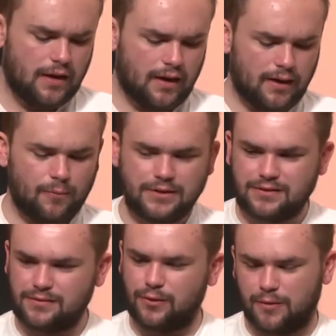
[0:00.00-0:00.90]

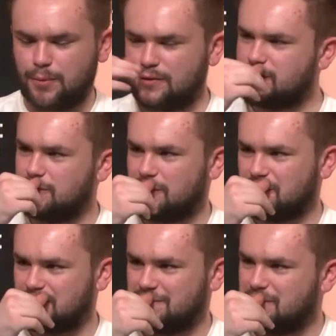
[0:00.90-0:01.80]
What's your personal
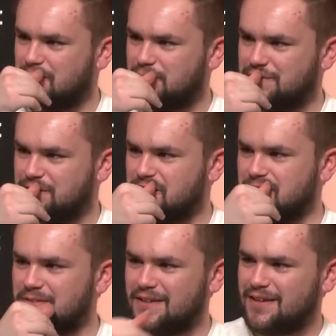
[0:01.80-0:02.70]
goals as a musician?
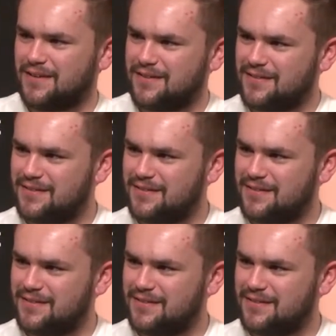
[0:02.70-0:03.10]
I